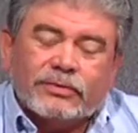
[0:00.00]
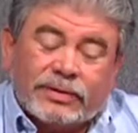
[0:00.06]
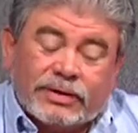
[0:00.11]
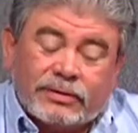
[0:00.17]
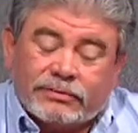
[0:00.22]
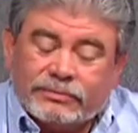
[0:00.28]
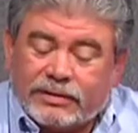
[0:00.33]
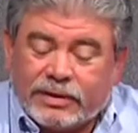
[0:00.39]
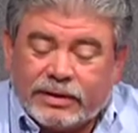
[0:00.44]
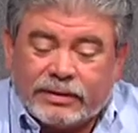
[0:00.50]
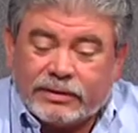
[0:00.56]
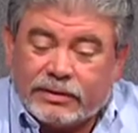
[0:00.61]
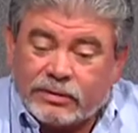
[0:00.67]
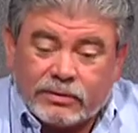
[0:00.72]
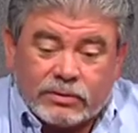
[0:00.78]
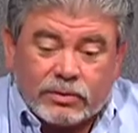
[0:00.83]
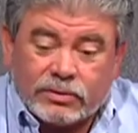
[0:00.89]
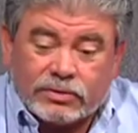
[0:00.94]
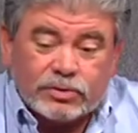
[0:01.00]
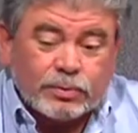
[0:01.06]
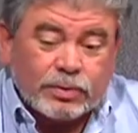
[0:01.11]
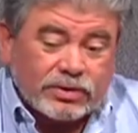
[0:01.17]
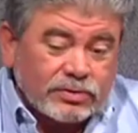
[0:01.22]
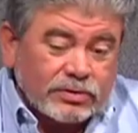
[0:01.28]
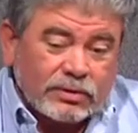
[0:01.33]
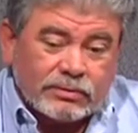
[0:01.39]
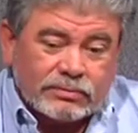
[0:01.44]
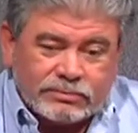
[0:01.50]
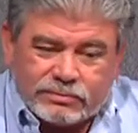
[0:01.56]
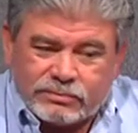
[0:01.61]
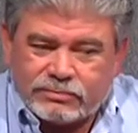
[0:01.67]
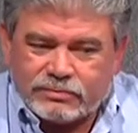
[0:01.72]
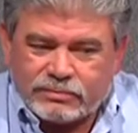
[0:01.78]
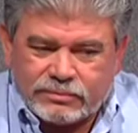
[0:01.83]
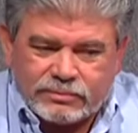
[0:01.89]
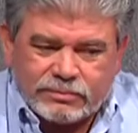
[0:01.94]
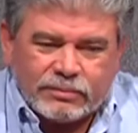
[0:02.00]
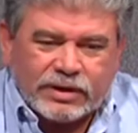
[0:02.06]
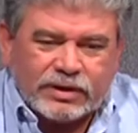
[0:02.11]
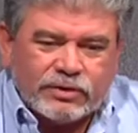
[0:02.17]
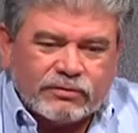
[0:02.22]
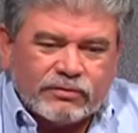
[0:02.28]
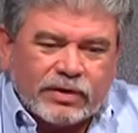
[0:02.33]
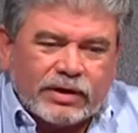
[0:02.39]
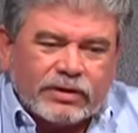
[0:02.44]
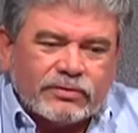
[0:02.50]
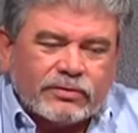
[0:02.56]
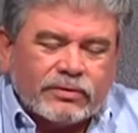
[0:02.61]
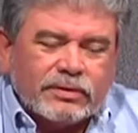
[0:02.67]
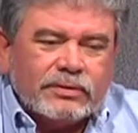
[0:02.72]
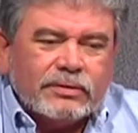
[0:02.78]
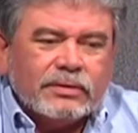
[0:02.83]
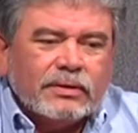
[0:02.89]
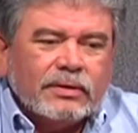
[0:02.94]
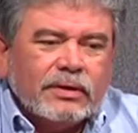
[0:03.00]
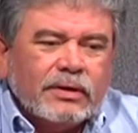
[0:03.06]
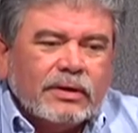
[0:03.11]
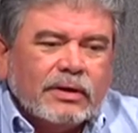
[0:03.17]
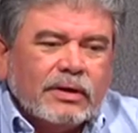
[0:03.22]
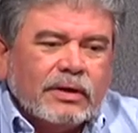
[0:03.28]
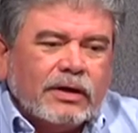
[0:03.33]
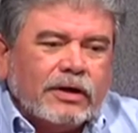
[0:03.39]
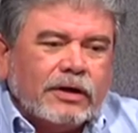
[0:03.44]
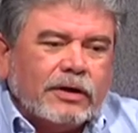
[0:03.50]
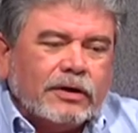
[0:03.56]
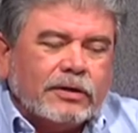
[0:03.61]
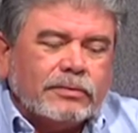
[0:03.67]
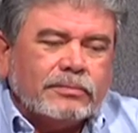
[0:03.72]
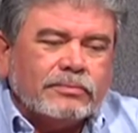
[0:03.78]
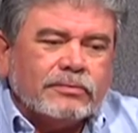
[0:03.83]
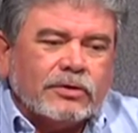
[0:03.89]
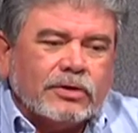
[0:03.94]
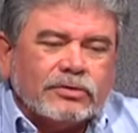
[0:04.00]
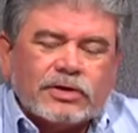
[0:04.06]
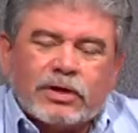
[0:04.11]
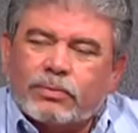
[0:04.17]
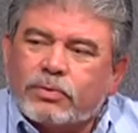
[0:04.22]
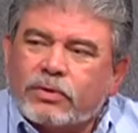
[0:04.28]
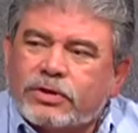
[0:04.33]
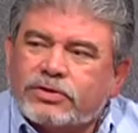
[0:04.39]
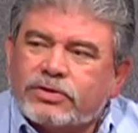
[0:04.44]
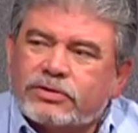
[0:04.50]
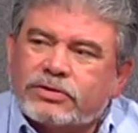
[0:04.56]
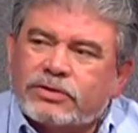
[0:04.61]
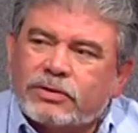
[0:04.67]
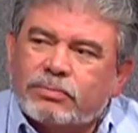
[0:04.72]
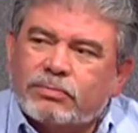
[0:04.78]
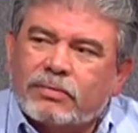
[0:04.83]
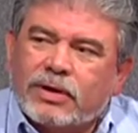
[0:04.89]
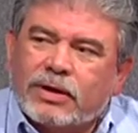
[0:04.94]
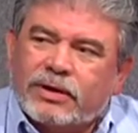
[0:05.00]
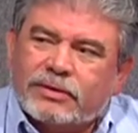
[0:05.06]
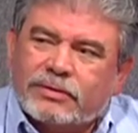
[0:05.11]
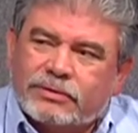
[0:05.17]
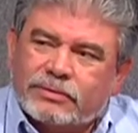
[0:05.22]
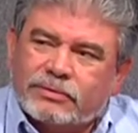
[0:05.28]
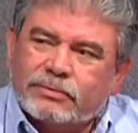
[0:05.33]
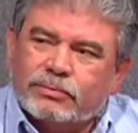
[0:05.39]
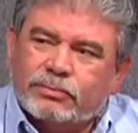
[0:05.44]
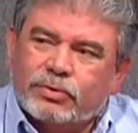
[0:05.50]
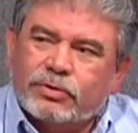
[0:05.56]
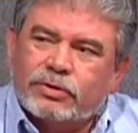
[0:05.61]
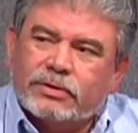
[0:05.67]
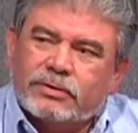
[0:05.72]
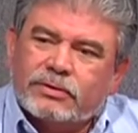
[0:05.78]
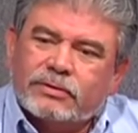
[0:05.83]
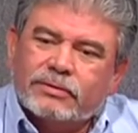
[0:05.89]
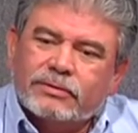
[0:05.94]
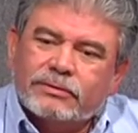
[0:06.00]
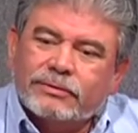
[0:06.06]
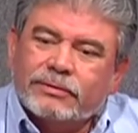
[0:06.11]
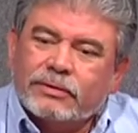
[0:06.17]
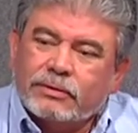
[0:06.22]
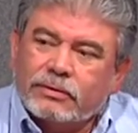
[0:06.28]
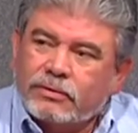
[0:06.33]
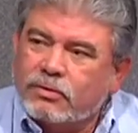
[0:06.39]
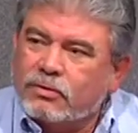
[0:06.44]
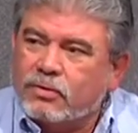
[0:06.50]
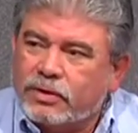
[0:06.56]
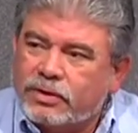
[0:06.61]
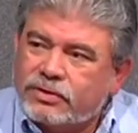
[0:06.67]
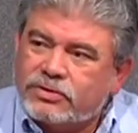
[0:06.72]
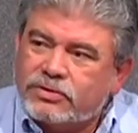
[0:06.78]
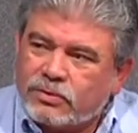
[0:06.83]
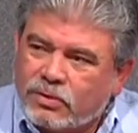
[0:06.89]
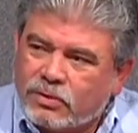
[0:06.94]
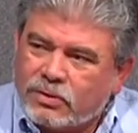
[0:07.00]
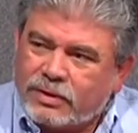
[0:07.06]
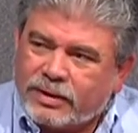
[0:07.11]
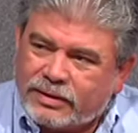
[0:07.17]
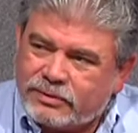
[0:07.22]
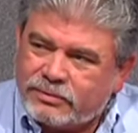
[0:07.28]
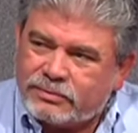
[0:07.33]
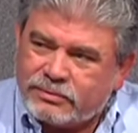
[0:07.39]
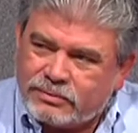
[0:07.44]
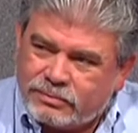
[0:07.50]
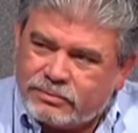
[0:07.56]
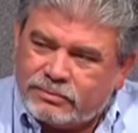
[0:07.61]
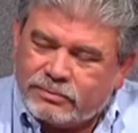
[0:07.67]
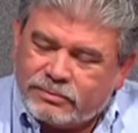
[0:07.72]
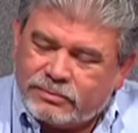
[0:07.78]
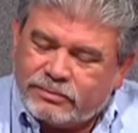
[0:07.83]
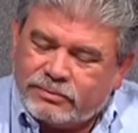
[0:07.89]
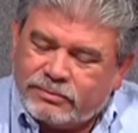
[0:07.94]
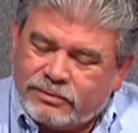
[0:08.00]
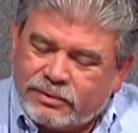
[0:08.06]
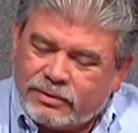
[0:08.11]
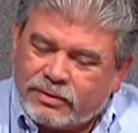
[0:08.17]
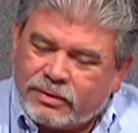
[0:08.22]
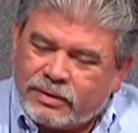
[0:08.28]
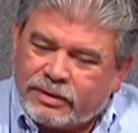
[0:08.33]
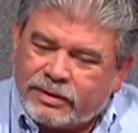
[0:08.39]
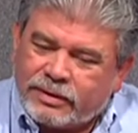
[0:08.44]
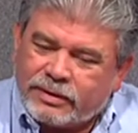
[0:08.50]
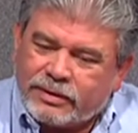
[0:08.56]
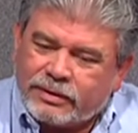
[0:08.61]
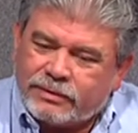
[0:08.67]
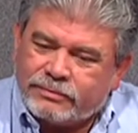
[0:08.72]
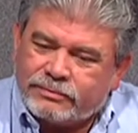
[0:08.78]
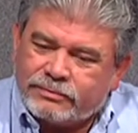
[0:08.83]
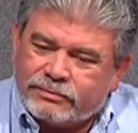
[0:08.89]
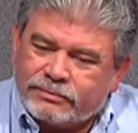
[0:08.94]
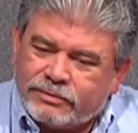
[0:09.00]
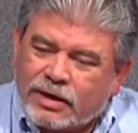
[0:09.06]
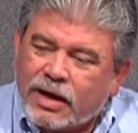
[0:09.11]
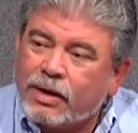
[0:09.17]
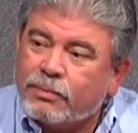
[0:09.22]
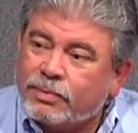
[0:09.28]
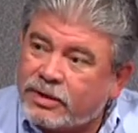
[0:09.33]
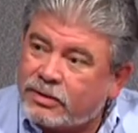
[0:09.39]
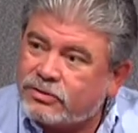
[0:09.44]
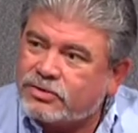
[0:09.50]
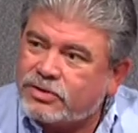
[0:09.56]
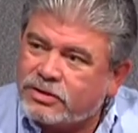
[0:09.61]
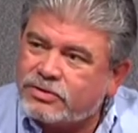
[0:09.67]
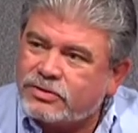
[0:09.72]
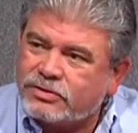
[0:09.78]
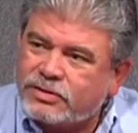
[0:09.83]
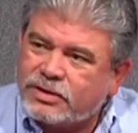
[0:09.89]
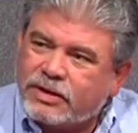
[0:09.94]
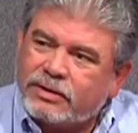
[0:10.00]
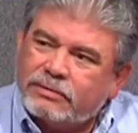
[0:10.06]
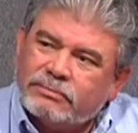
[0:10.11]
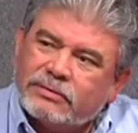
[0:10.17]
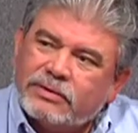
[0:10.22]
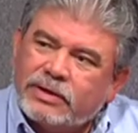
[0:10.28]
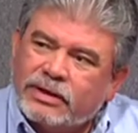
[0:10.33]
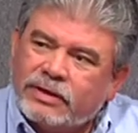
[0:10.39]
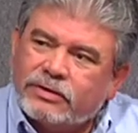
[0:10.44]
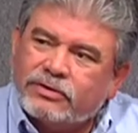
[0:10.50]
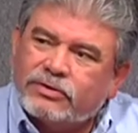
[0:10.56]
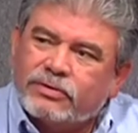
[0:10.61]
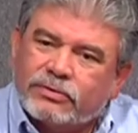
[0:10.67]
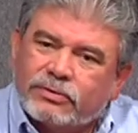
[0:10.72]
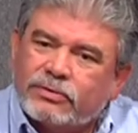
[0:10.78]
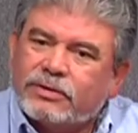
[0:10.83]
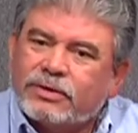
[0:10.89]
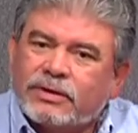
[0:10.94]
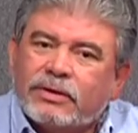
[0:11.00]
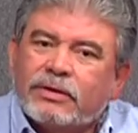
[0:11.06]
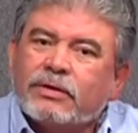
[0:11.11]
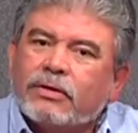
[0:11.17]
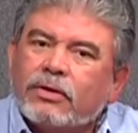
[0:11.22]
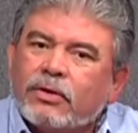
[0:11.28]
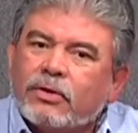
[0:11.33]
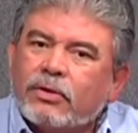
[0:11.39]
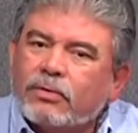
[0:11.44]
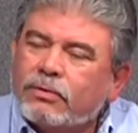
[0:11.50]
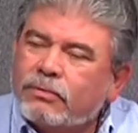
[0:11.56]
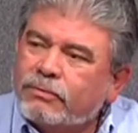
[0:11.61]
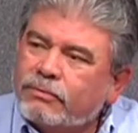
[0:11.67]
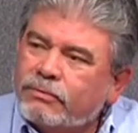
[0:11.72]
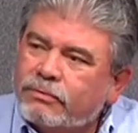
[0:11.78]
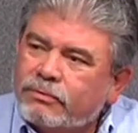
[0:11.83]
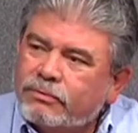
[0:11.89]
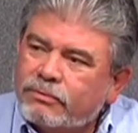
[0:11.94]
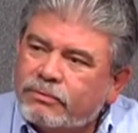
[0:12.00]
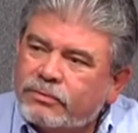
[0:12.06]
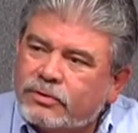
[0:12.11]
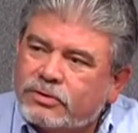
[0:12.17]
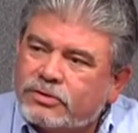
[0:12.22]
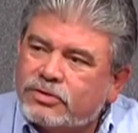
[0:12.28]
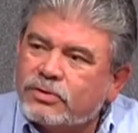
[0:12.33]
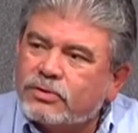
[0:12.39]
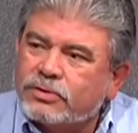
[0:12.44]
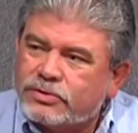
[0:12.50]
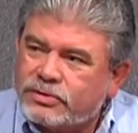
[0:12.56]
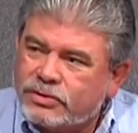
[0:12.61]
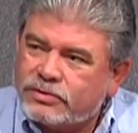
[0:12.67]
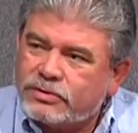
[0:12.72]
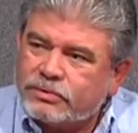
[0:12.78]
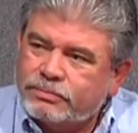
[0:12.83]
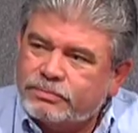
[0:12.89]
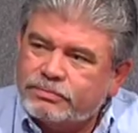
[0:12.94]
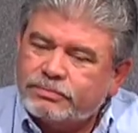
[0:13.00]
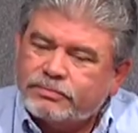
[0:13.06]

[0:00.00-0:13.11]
well, and of course, special manufacturing. Um, those operations that might put grease or a or a um, compound such as that into the the sewer system.